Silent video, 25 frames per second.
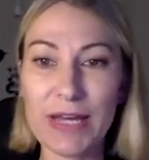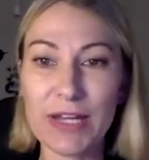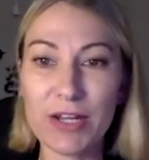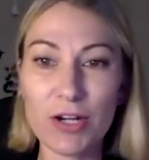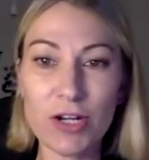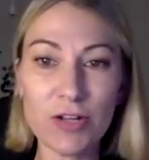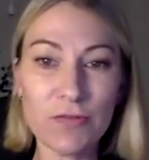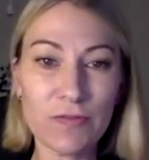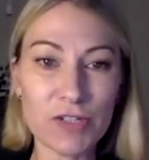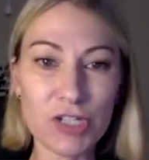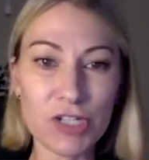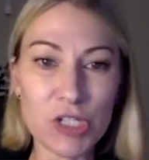I don't
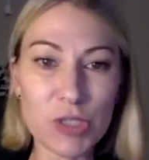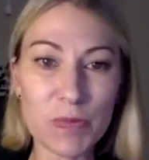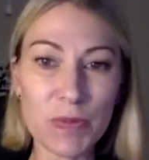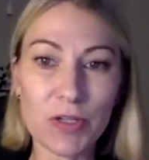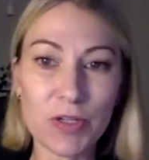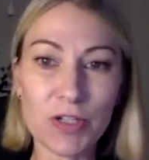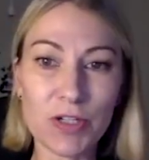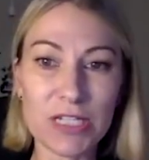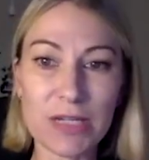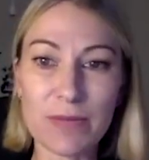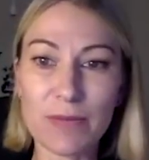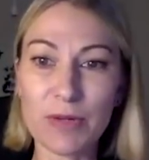know if it's just
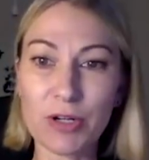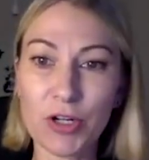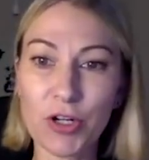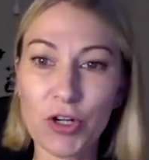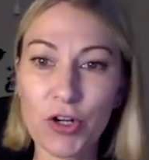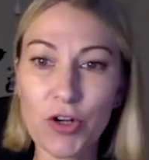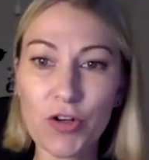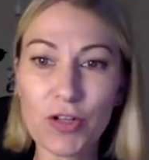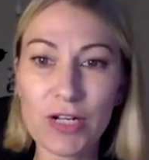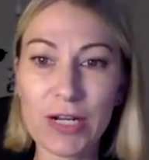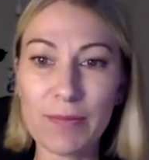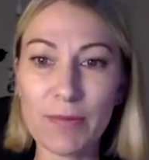because I'm a
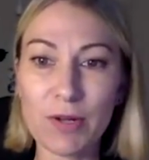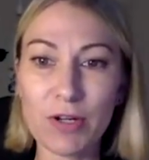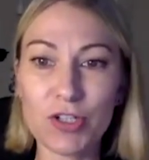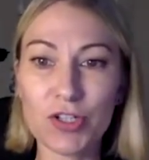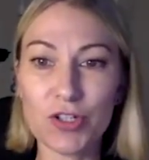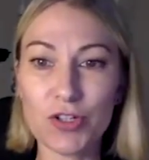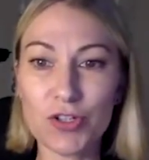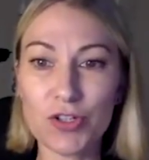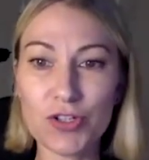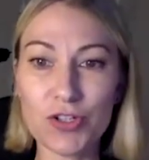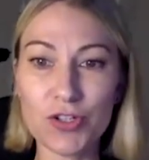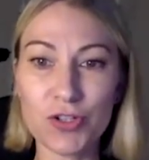girl and I'm not
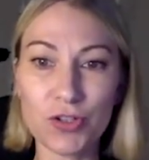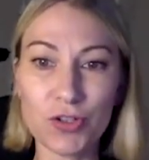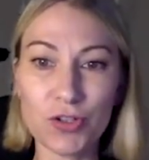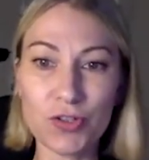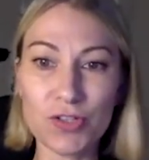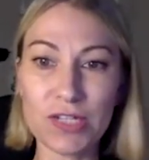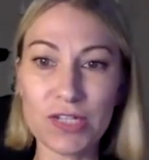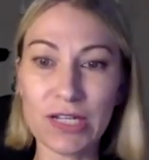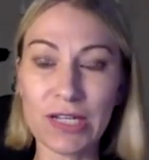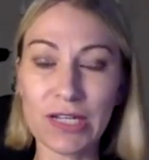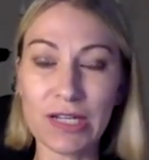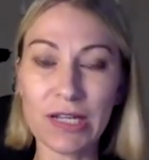used to
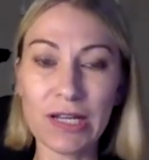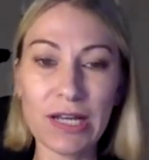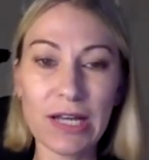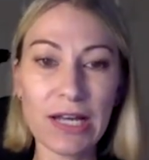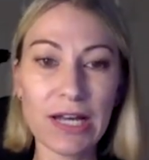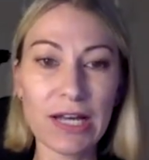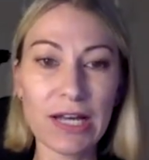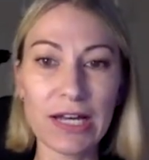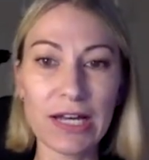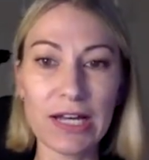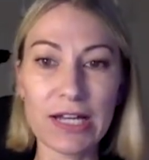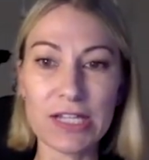using
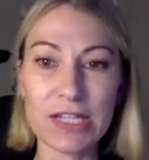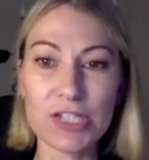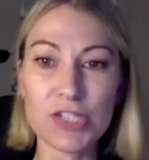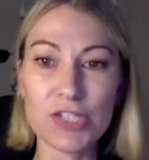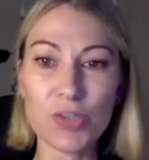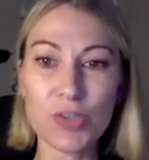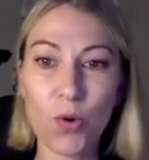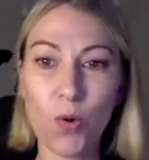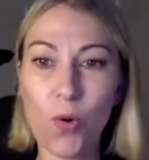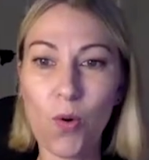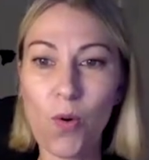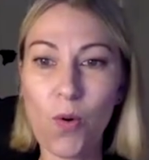a
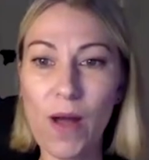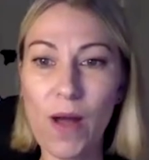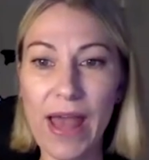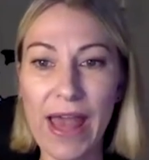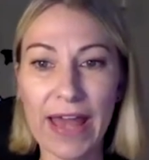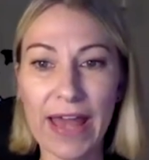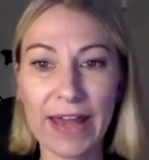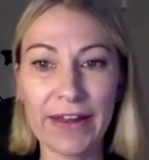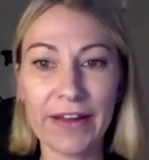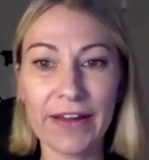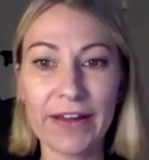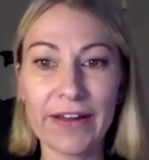saw
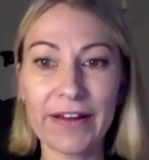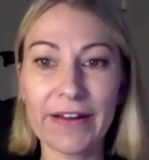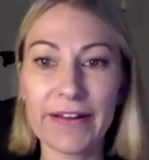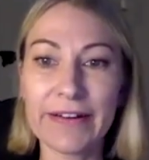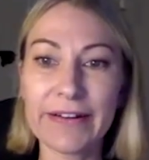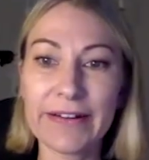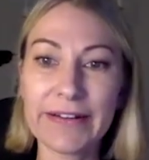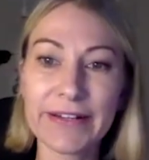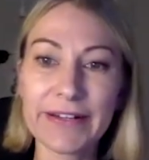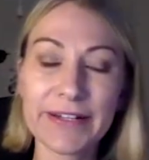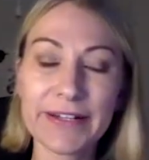and a